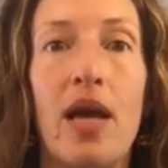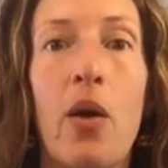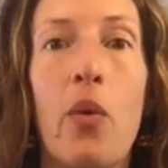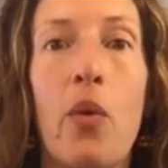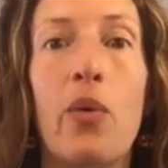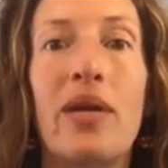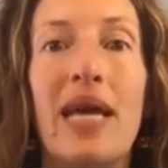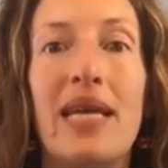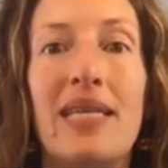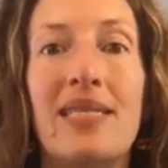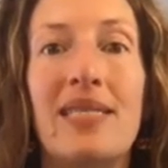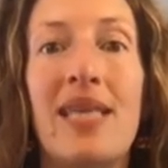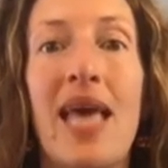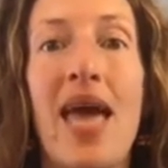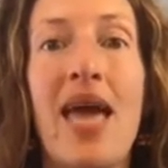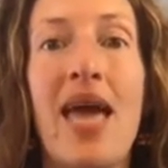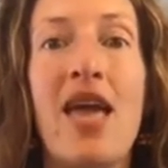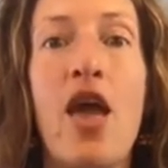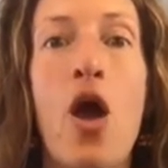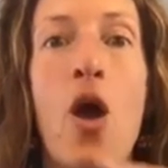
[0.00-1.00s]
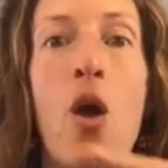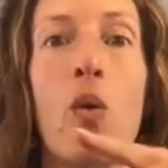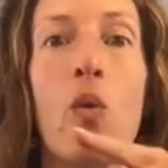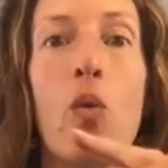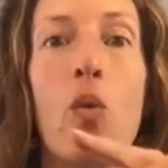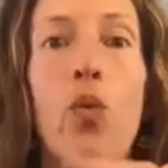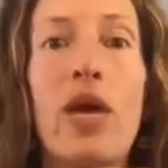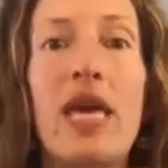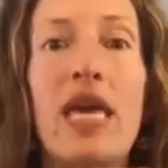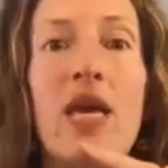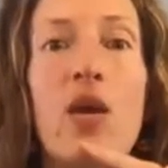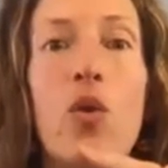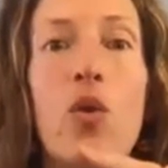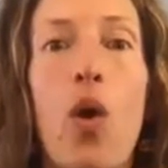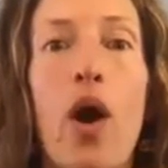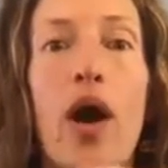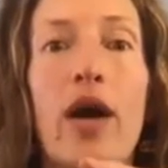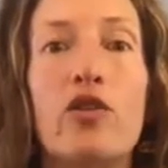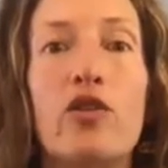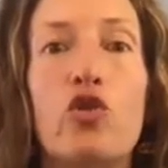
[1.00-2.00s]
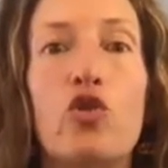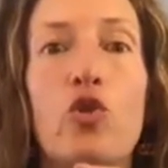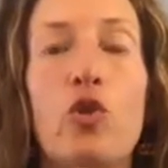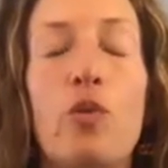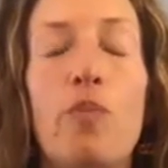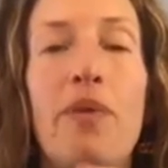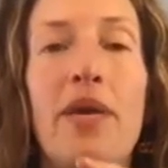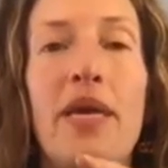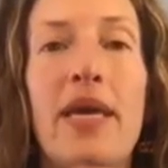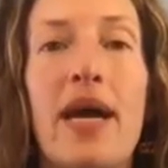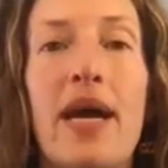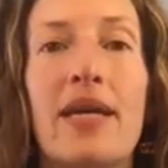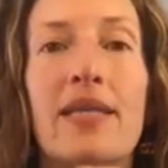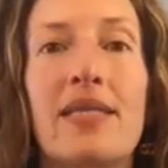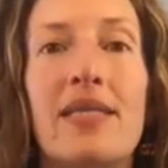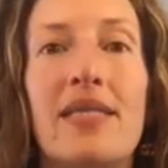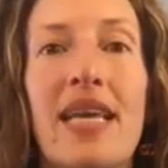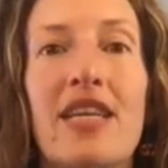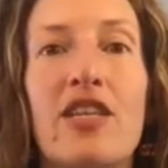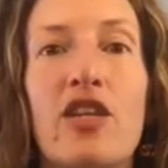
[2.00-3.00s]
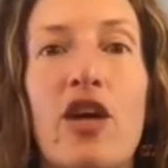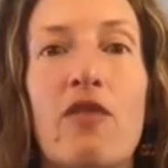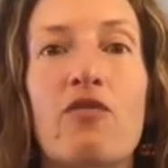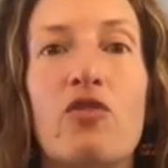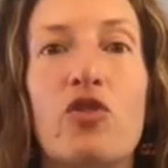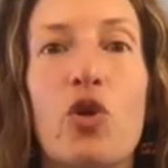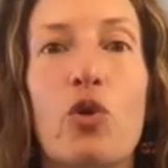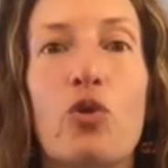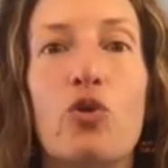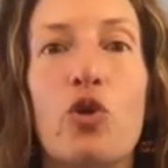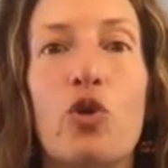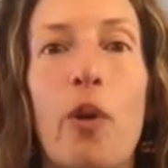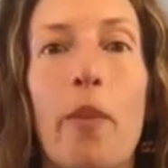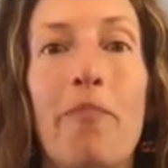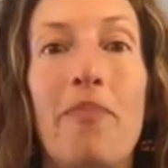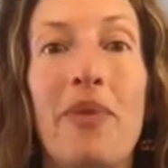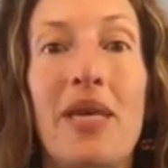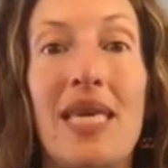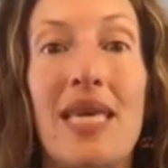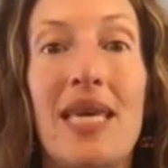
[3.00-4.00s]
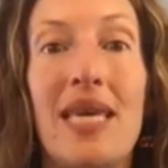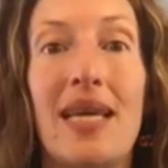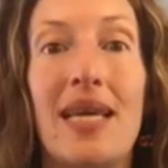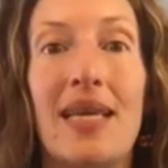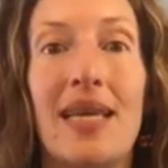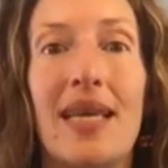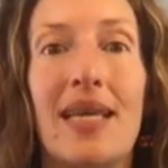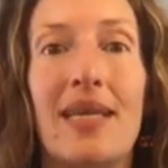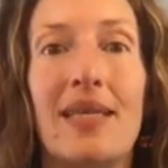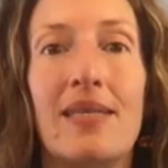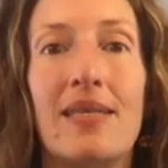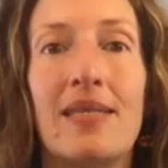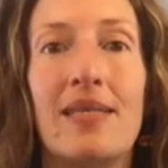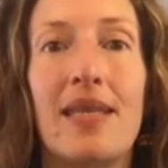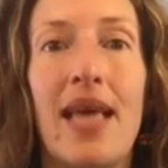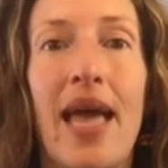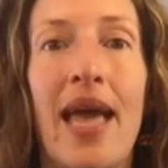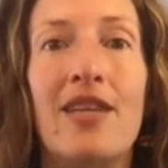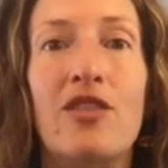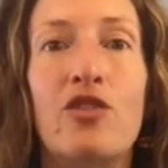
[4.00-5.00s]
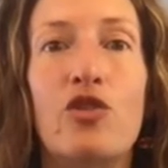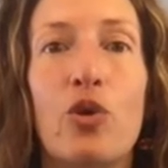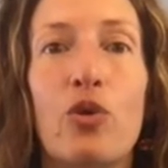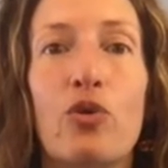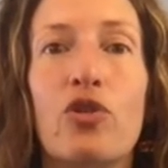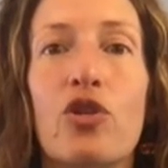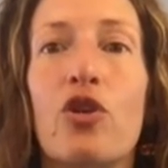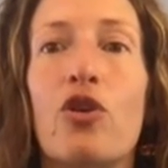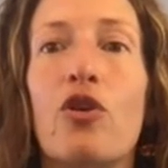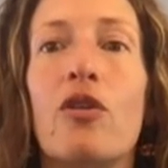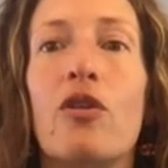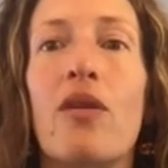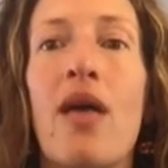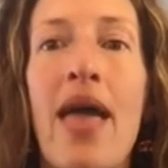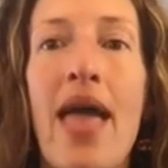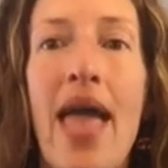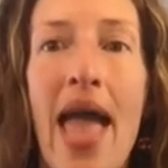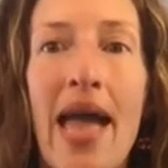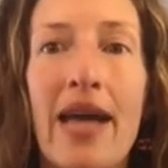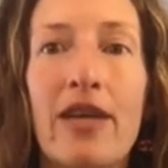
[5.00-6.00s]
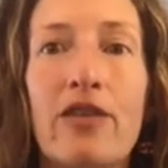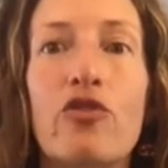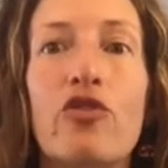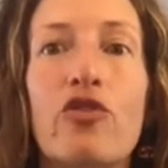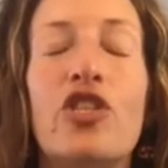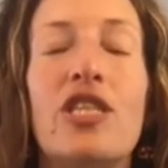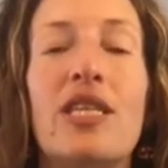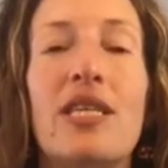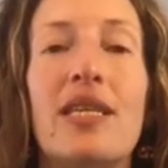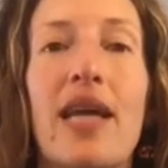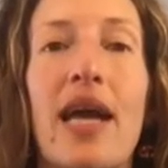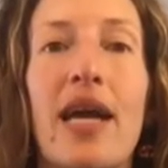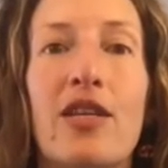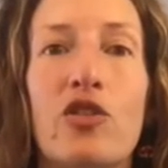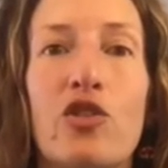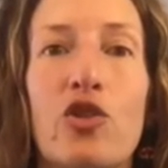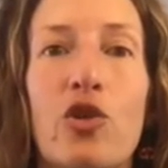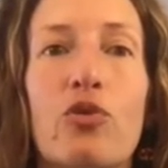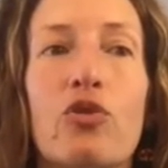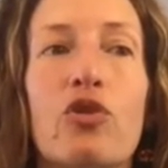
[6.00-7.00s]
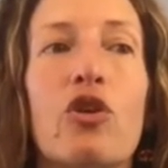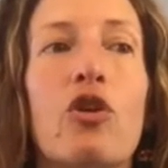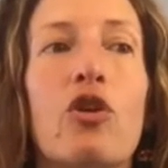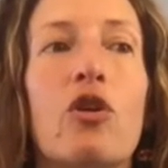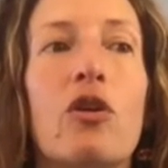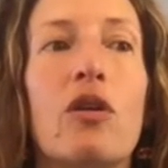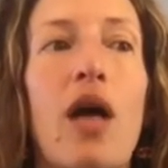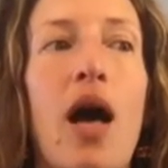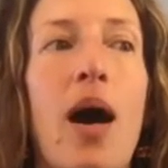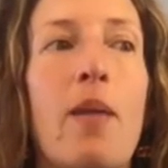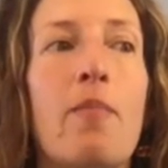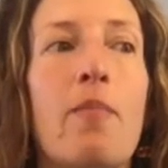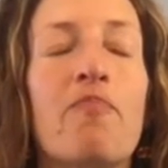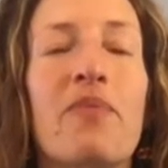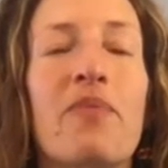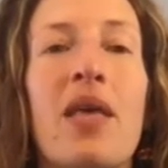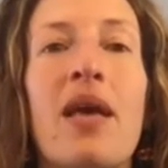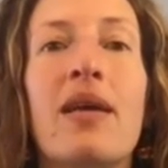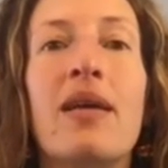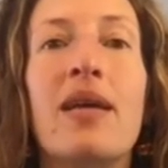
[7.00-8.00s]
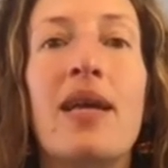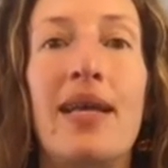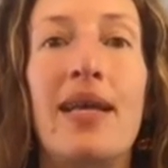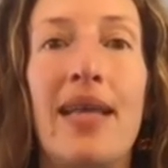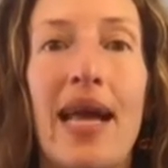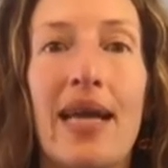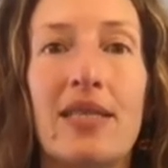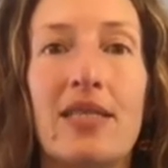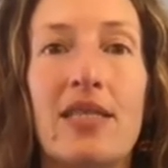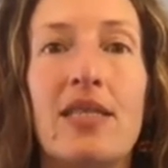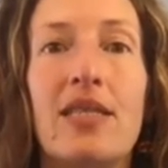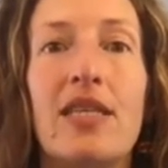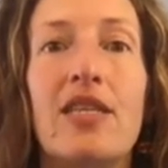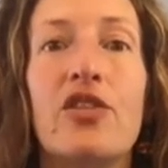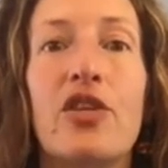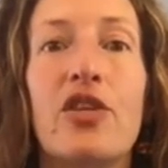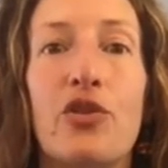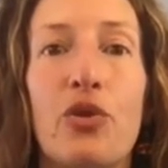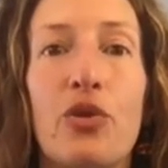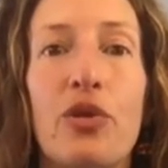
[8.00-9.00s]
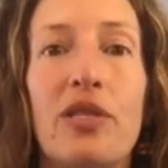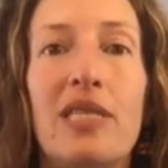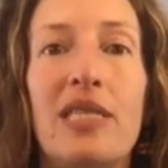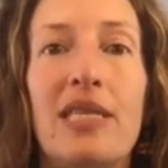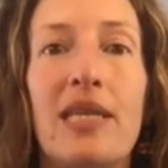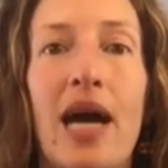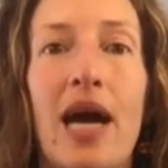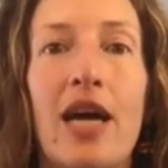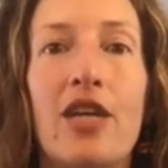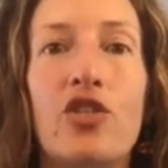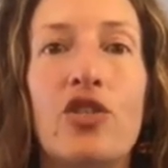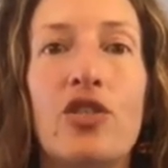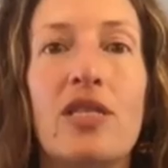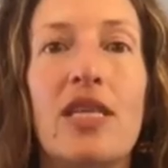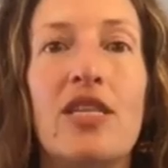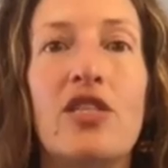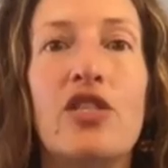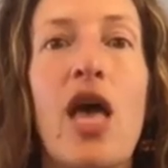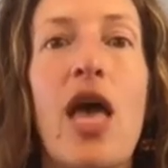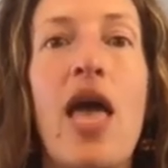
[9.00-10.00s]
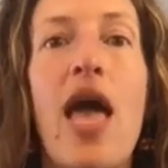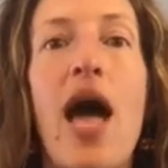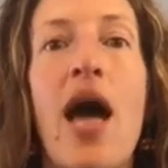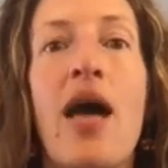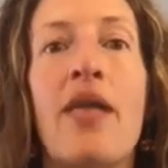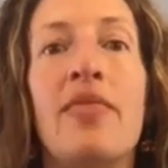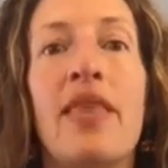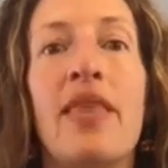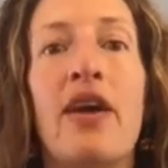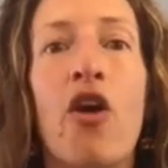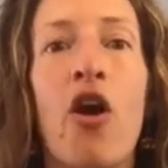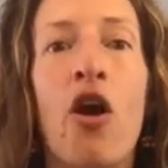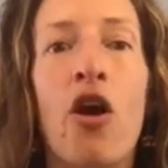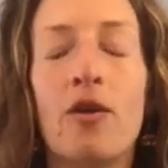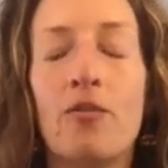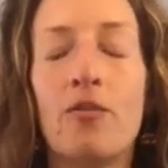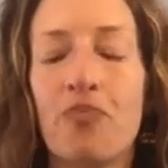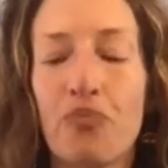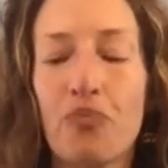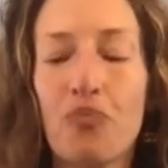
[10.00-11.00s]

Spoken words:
When I say we want to be a state of total beingness and total energy and total connectedness and unity consciousness, and there are